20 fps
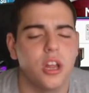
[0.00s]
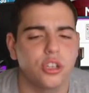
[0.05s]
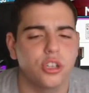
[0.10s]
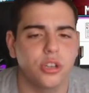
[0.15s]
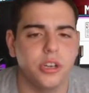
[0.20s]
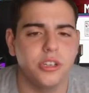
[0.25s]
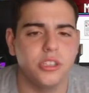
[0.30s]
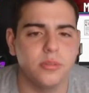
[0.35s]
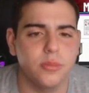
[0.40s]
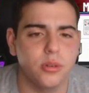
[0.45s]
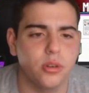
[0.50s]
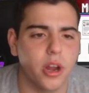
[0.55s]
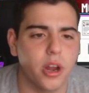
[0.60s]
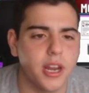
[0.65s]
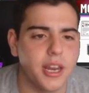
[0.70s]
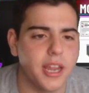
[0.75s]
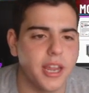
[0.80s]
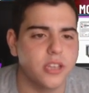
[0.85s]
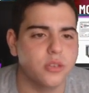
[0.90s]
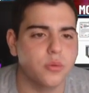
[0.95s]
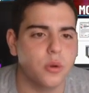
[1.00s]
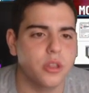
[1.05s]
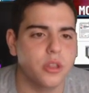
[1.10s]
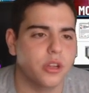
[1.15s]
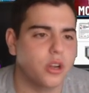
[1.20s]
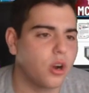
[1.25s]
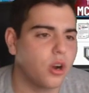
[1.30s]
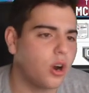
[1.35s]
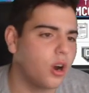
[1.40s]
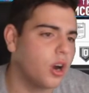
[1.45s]
Tracy McGrady is one of
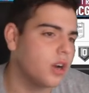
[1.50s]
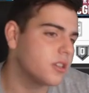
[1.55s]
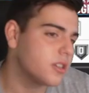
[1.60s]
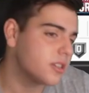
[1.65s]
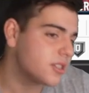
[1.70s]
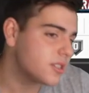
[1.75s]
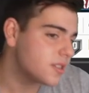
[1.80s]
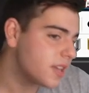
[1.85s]
the cards.